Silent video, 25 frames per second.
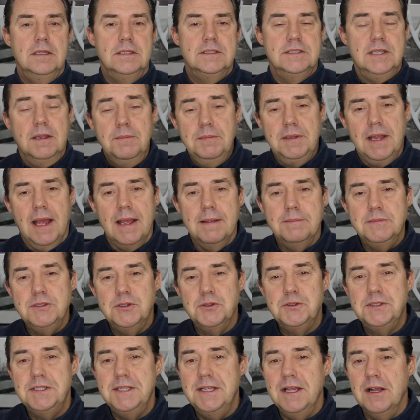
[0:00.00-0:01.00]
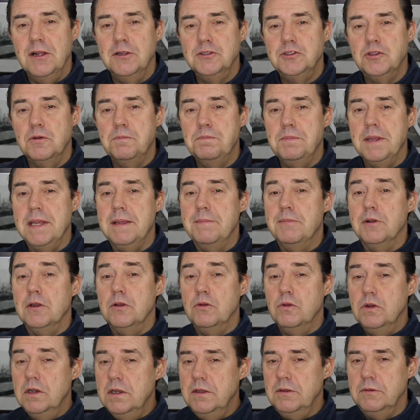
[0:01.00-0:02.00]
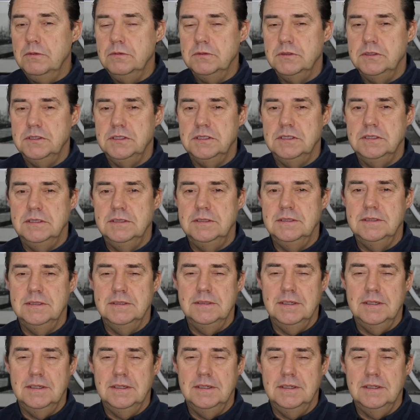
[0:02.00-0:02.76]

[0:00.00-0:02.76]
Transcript: Sometimes you see also people who lose.